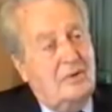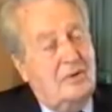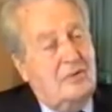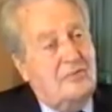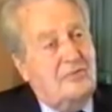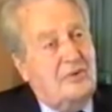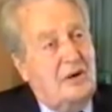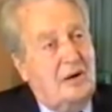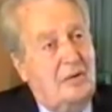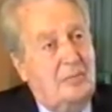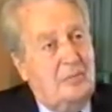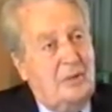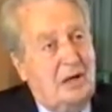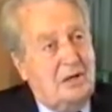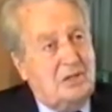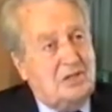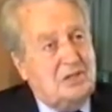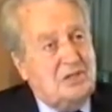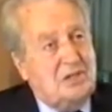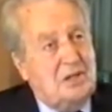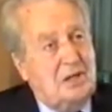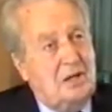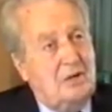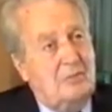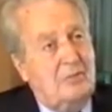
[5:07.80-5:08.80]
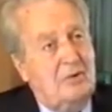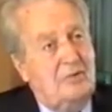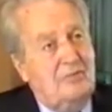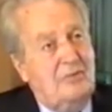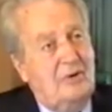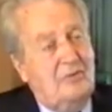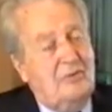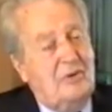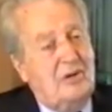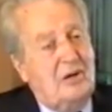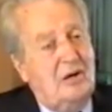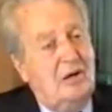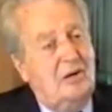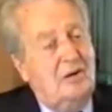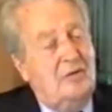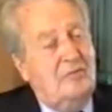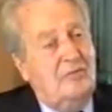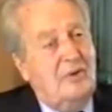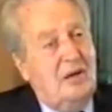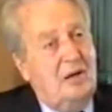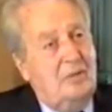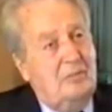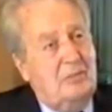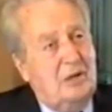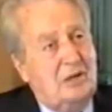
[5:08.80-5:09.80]
Oh, very much so. We've never gone in
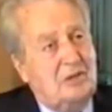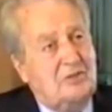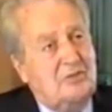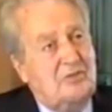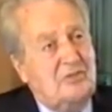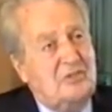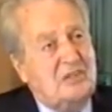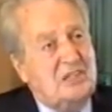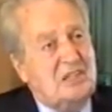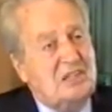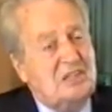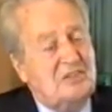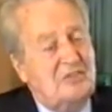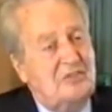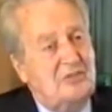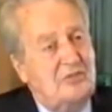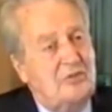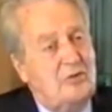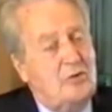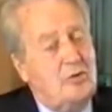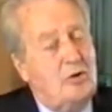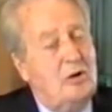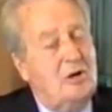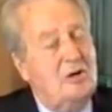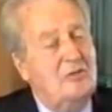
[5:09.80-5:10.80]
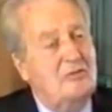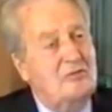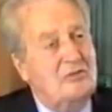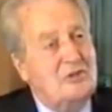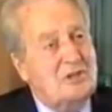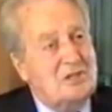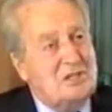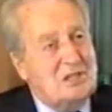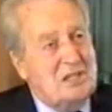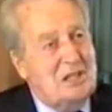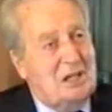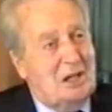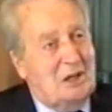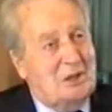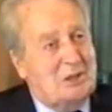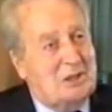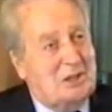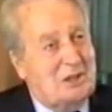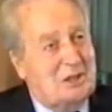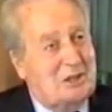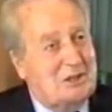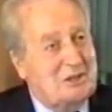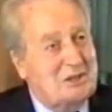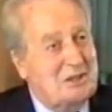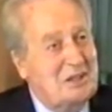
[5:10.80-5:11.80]
very much for
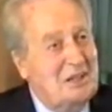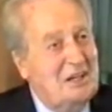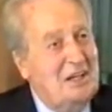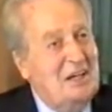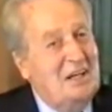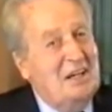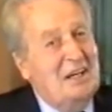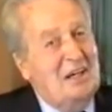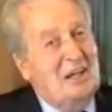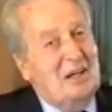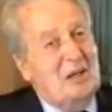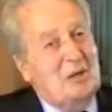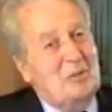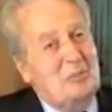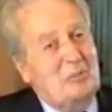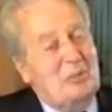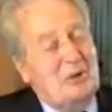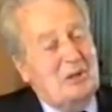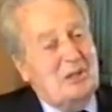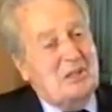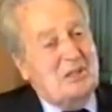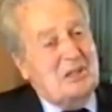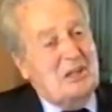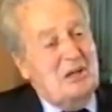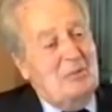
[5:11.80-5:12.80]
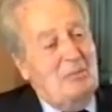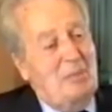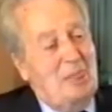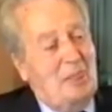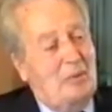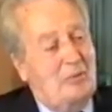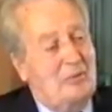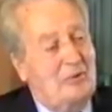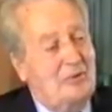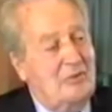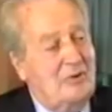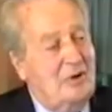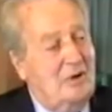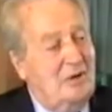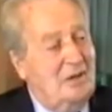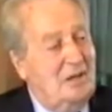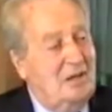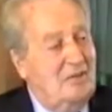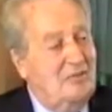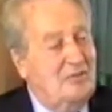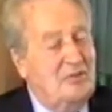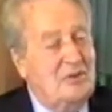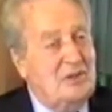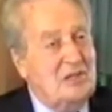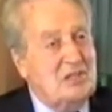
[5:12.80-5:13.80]
facilities, but we've gone
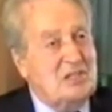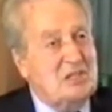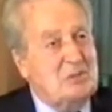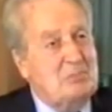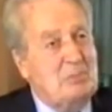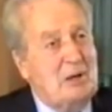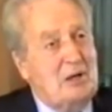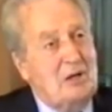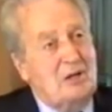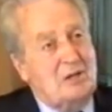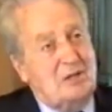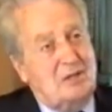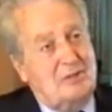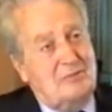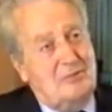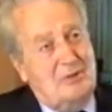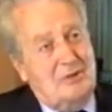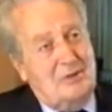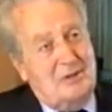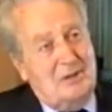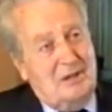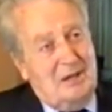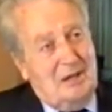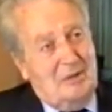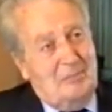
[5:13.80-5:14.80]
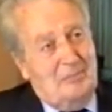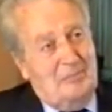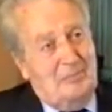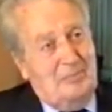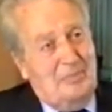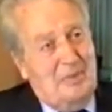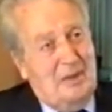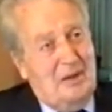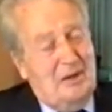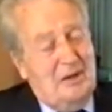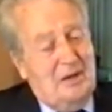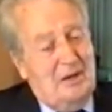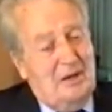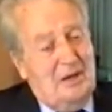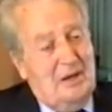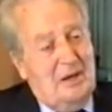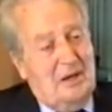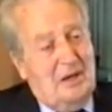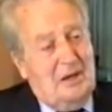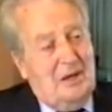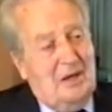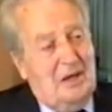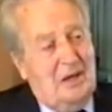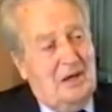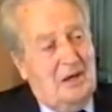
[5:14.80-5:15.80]
in for the spirit of the thing.
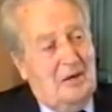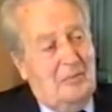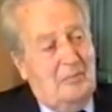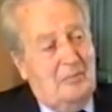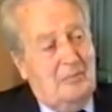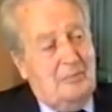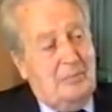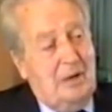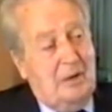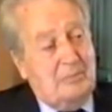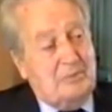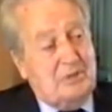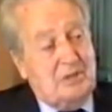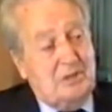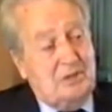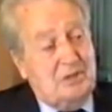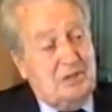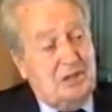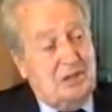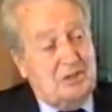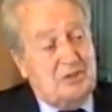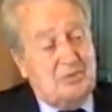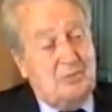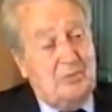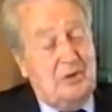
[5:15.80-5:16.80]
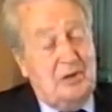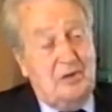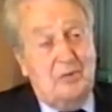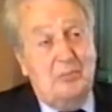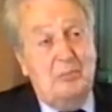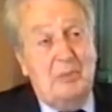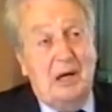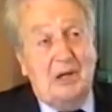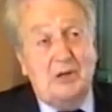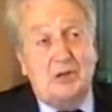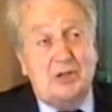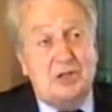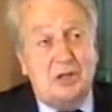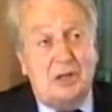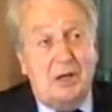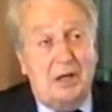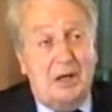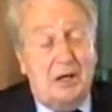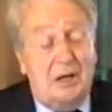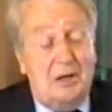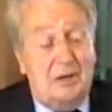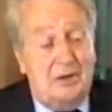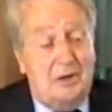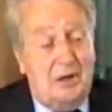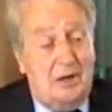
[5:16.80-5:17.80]
Perhaps it's just worth
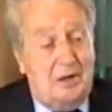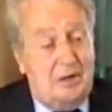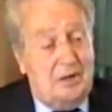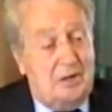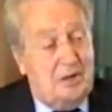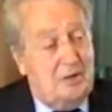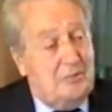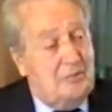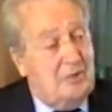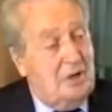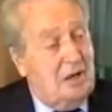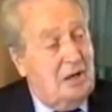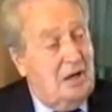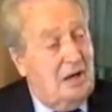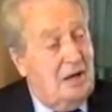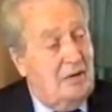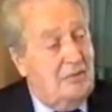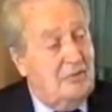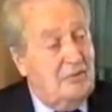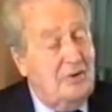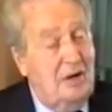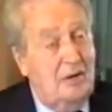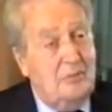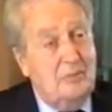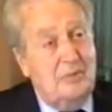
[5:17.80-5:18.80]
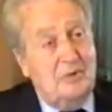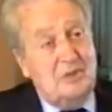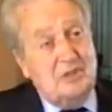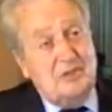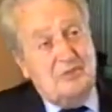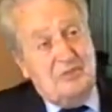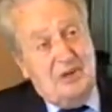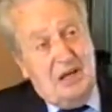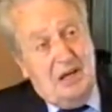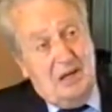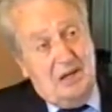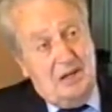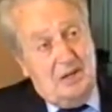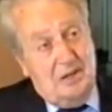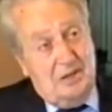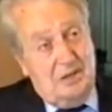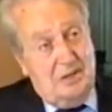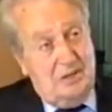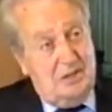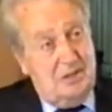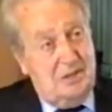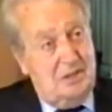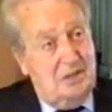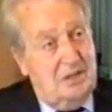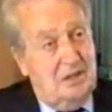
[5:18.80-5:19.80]
mentioning that we have hundreds of
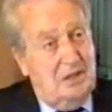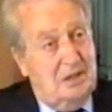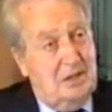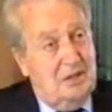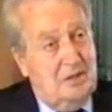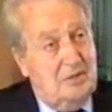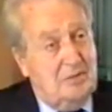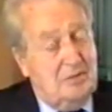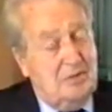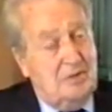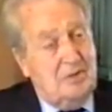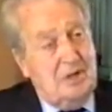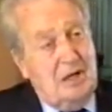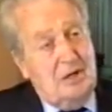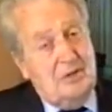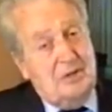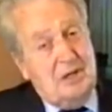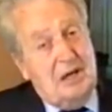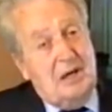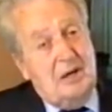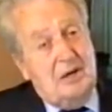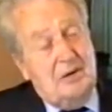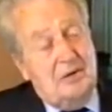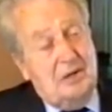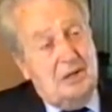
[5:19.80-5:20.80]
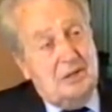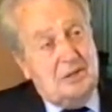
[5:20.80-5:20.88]
acres which we don't own.